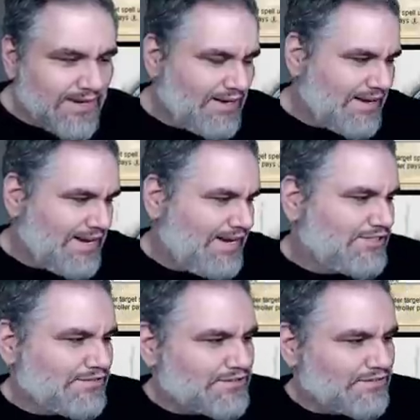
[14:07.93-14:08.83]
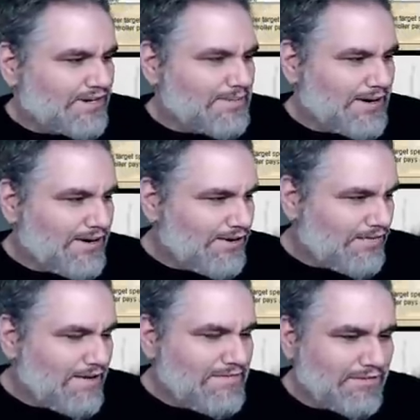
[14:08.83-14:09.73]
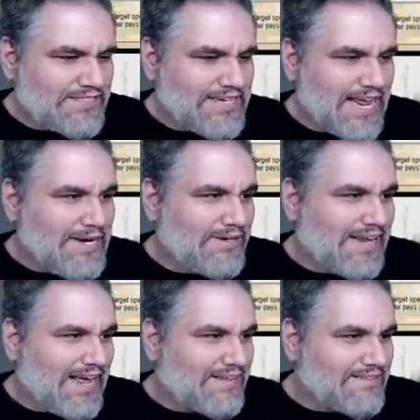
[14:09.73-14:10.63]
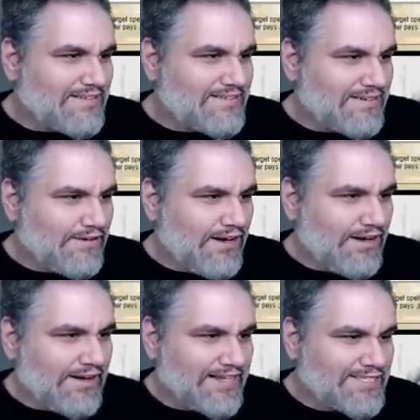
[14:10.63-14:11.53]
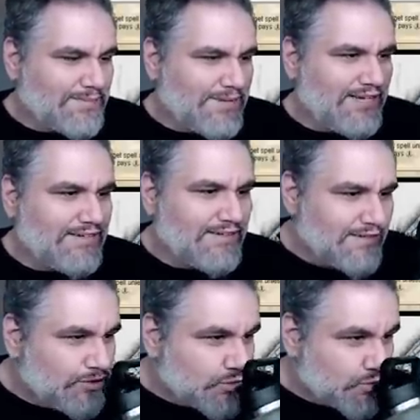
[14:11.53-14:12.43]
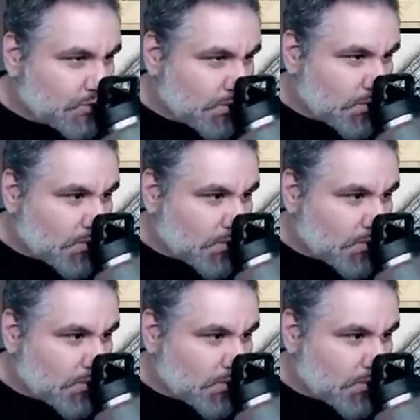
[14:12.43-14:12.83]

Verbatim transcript: I don't hate Angel of Serenity, but I don't know if I've never seen anyone cast this against me. It's a lot of mana.